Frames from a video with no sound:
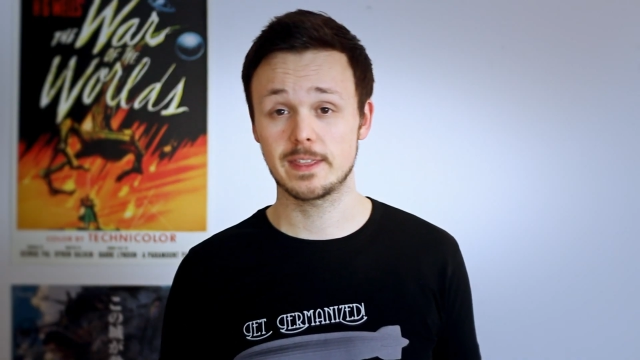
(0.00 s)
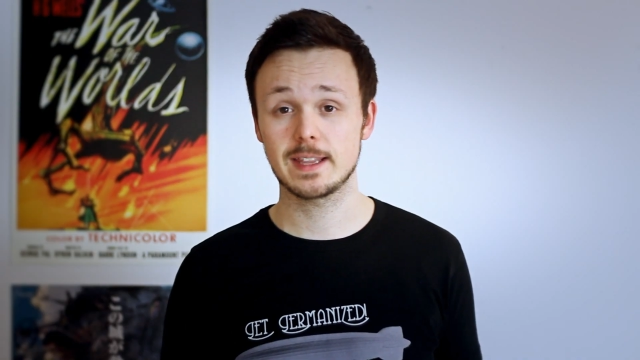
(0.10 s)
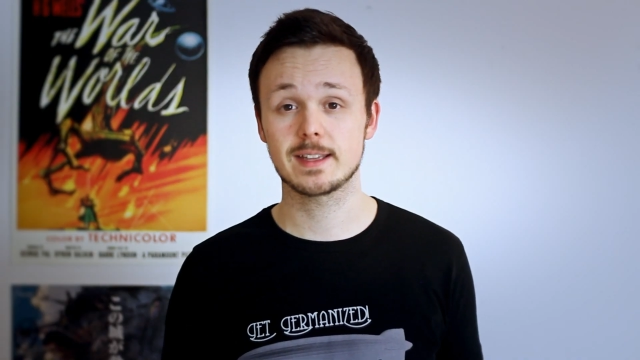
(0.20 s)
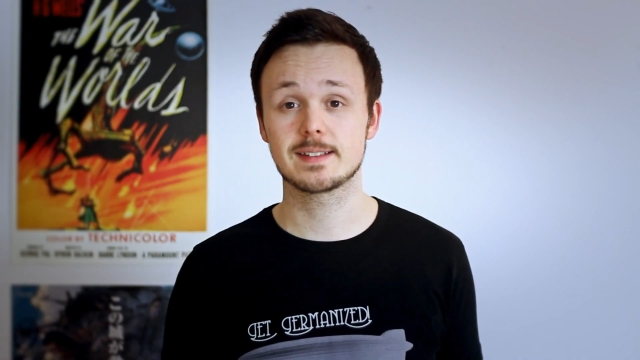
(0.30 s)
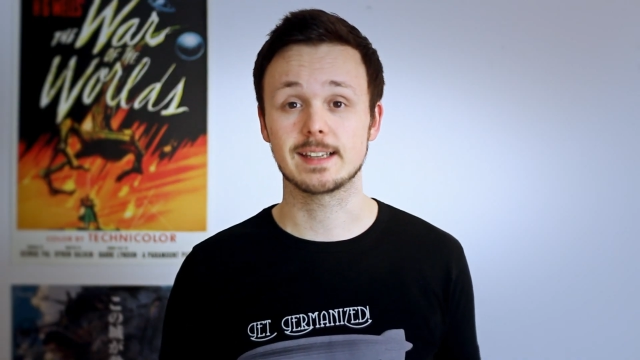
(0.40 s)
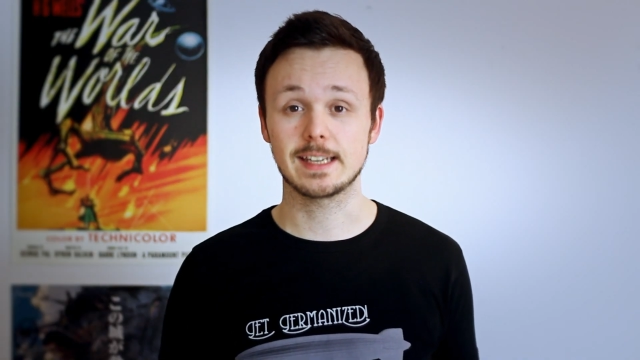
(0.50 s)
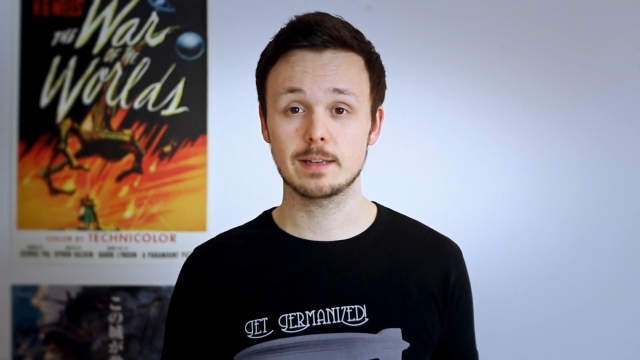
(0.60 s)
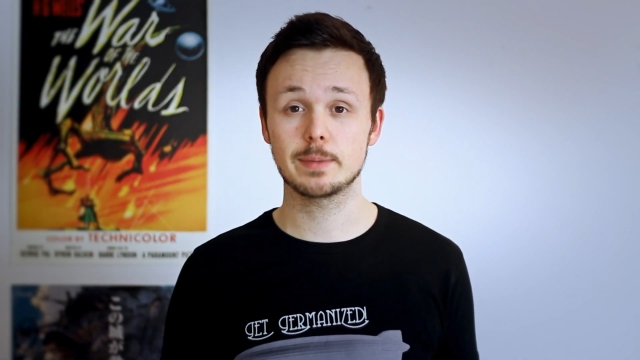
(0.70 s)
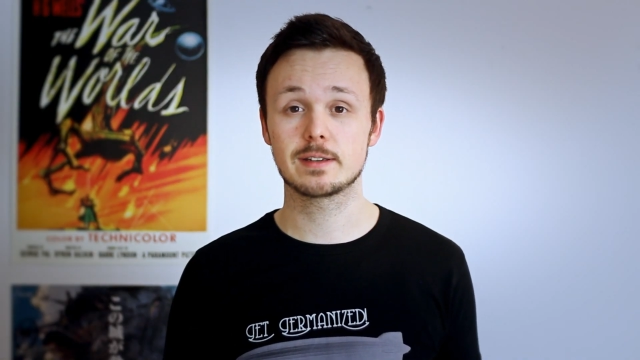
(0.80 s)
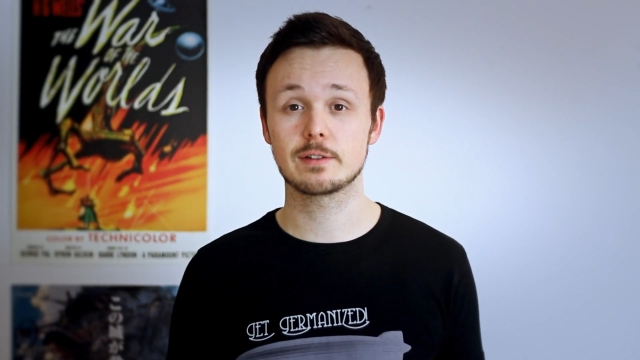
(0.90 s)
thing that's a
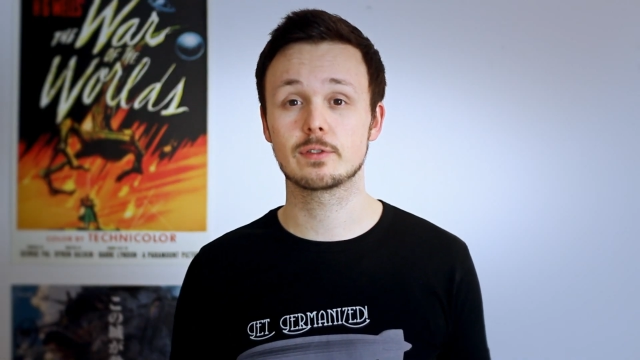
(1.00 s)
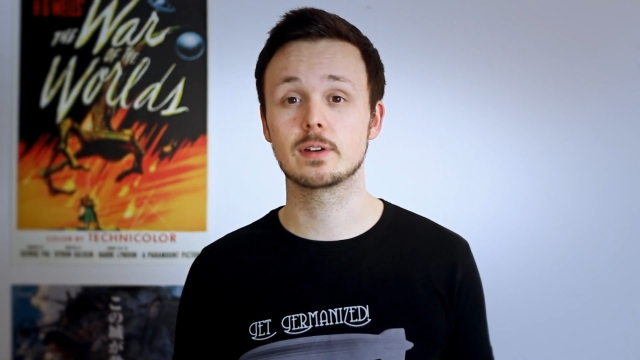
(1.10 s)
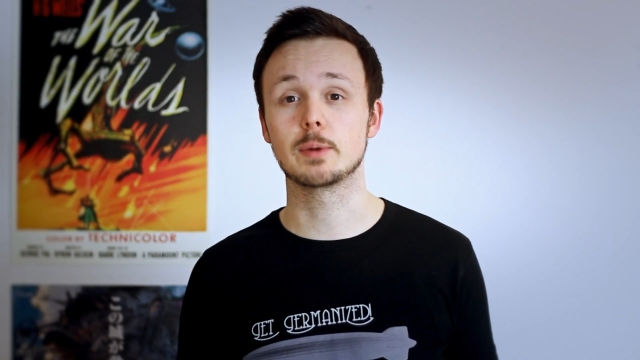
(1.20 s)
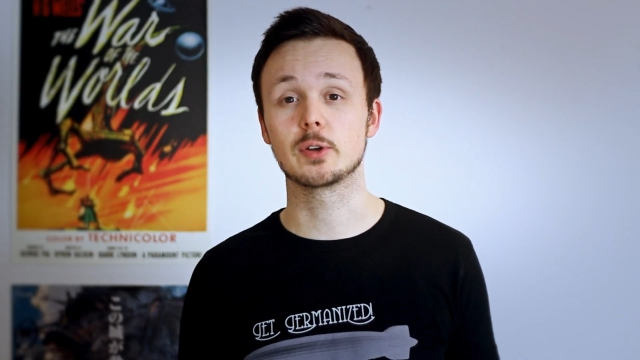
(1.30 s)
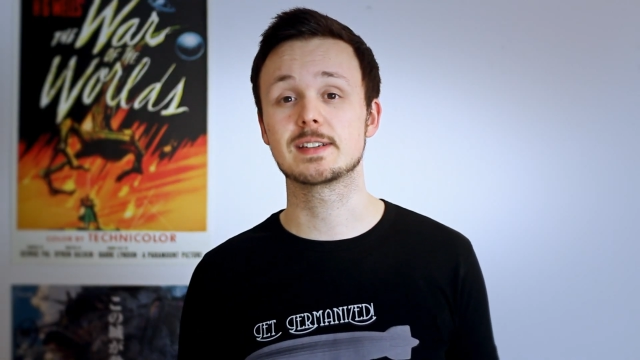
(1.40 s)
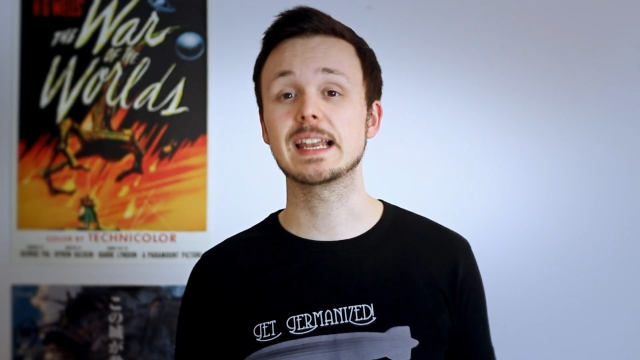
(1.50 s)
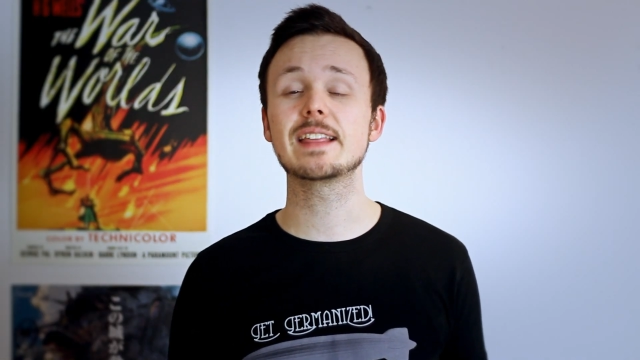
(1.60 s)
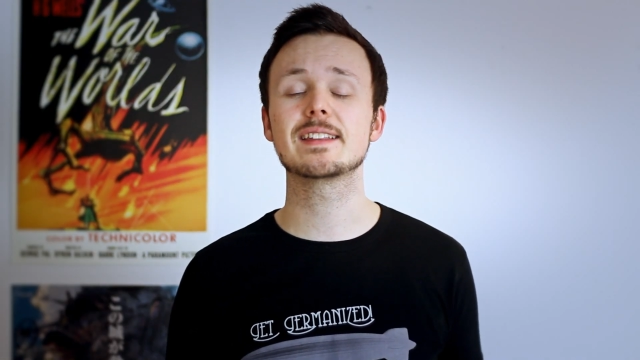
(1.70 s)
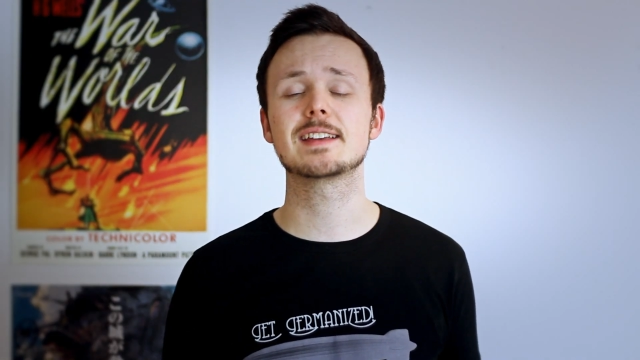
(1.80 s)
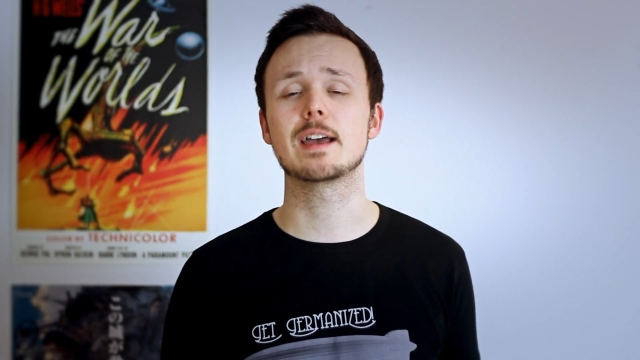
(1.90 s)
little bit different about
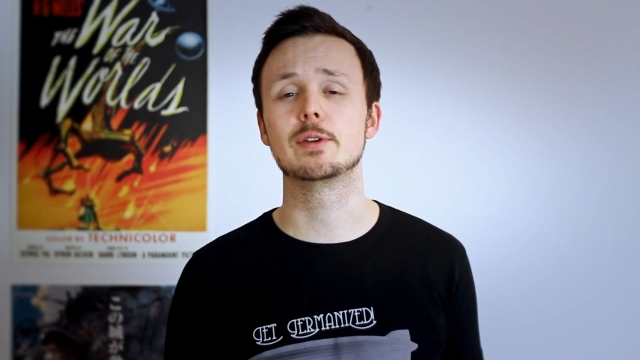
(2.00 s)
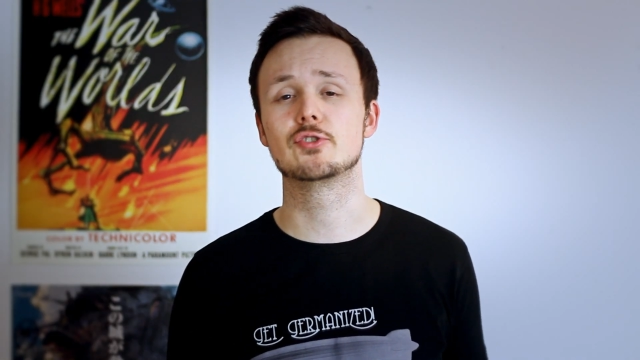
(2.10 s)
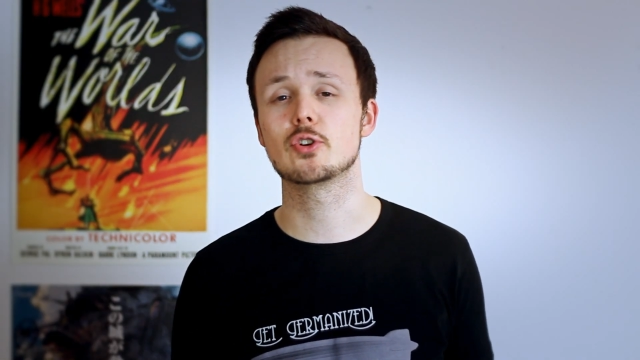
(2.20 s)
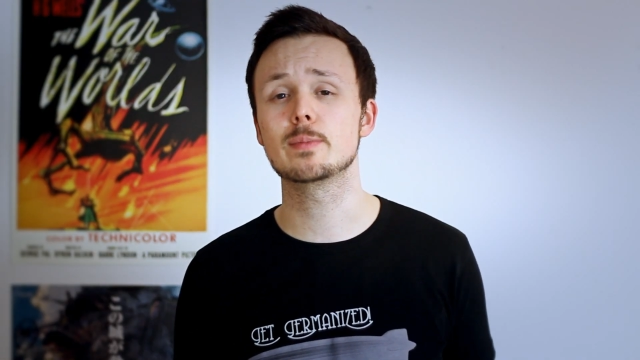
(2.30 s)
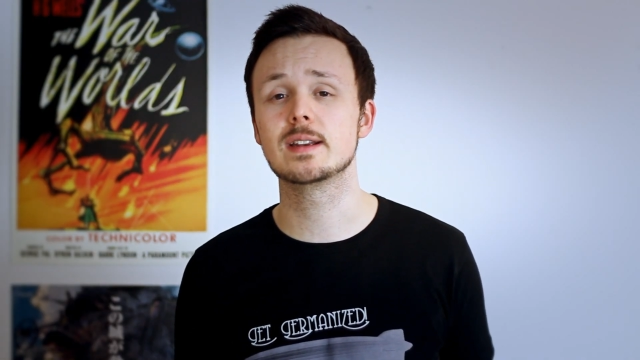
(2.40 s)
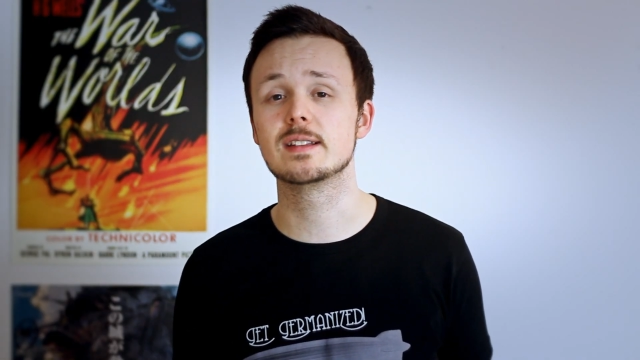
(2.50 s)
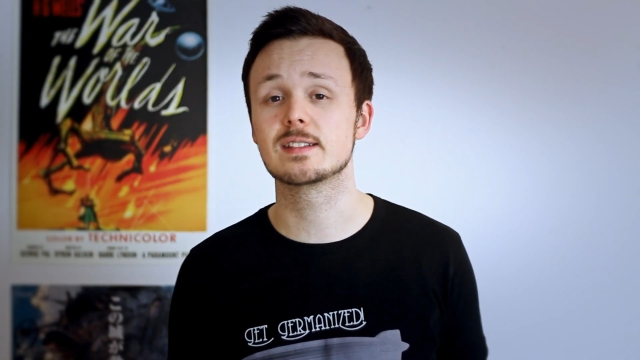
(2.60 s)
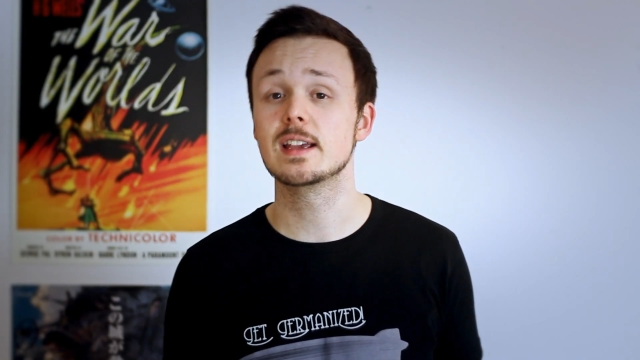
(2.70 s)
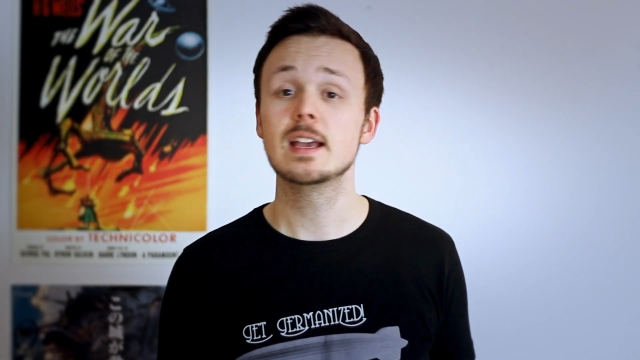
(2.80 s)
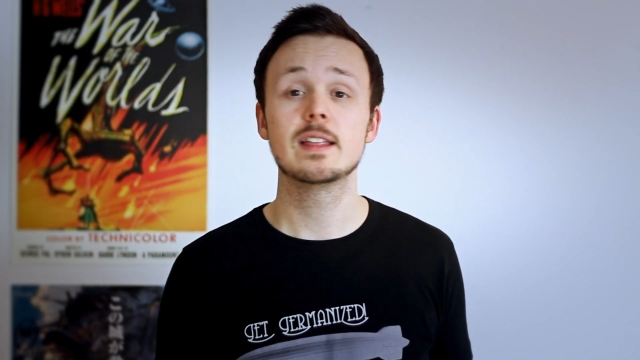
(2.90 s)
telling the time in German is